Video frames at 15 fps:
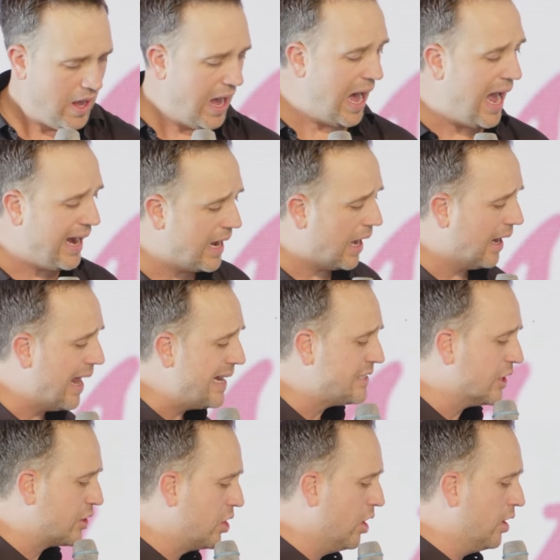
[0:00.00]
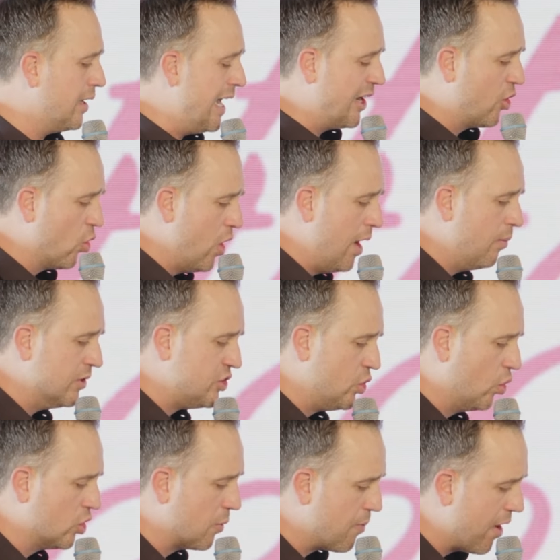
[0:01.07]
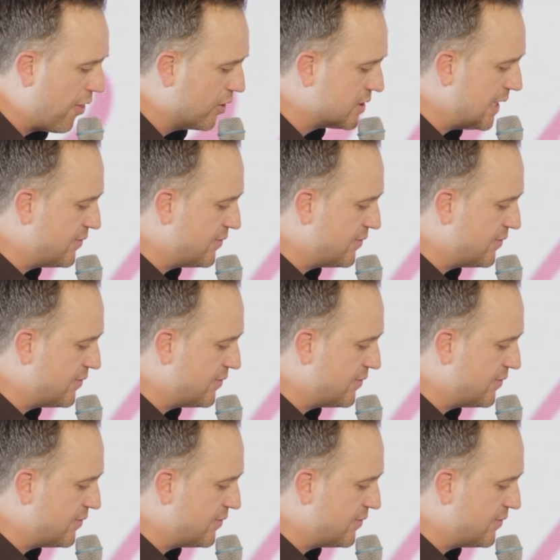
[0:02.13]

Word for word: I, uh, like to cook. I grew up with two older brothers,